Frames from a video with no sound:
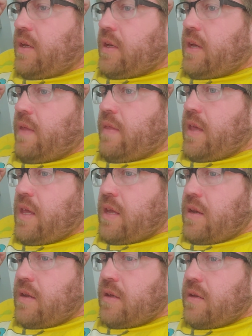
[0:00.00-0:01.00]
And
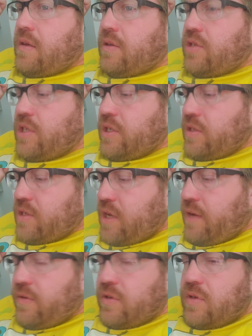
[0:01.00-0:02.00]
then she
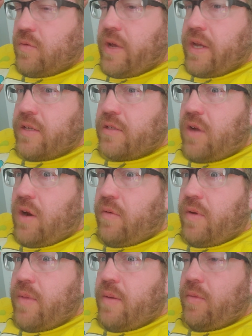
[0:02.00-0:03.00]
discovers a way to start
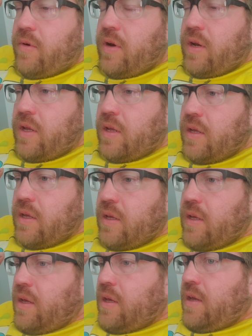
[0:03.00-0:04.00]
remembering.
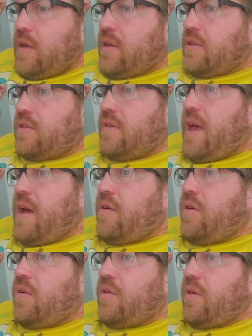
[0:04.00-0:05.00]
So
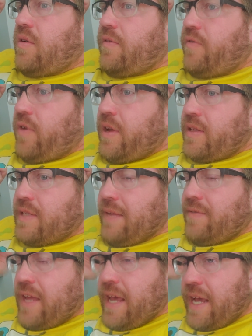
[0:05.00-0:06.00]
now her and her friends
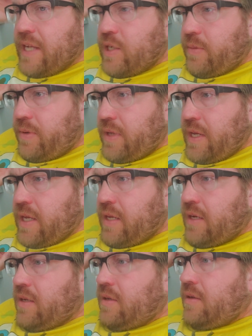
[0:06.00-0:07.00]
have to hatch a
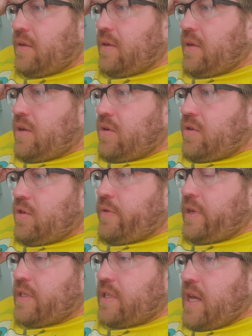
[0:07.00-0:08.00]
plan to
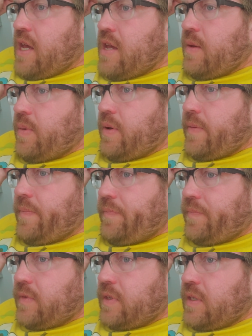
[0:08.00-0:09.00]
escape.
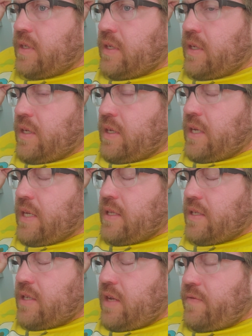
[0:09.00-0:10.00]
And the
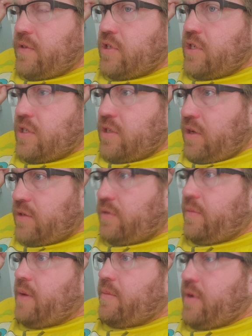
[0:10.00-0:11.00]
stuff that she starts
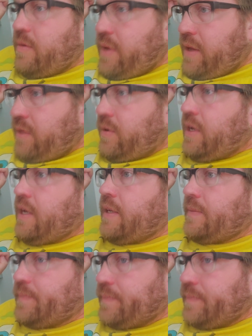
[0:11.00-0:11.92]
remembering, by the way,